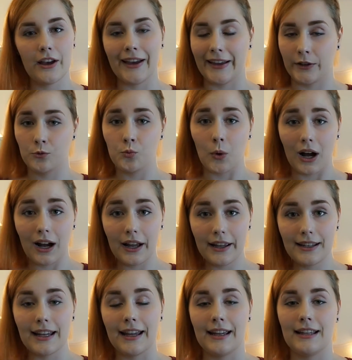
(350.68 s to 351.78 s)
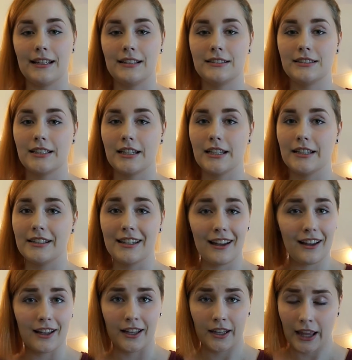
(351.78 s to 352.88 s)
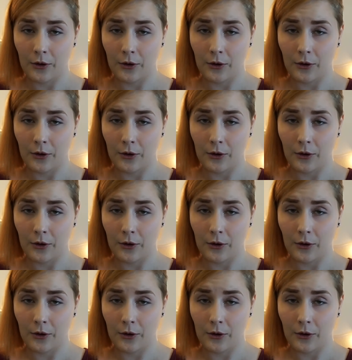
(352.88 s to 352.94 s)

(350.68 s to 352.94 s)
and why, and yeah,